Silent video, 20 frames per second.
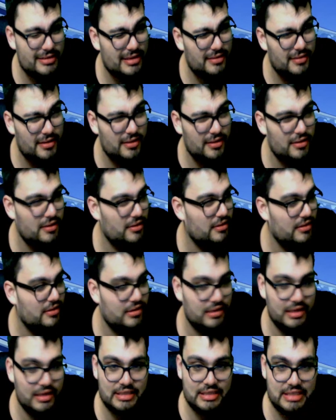I think
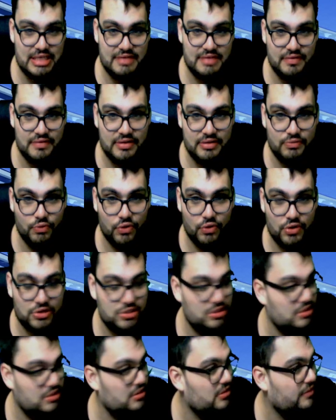it's even
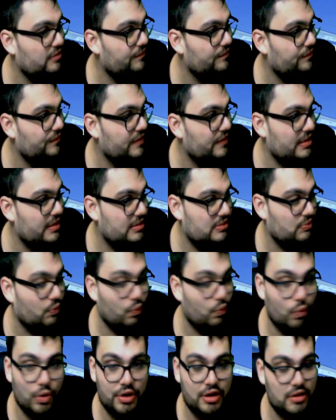worse. It's
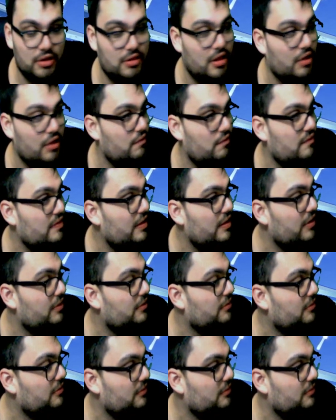1 o'clock over there.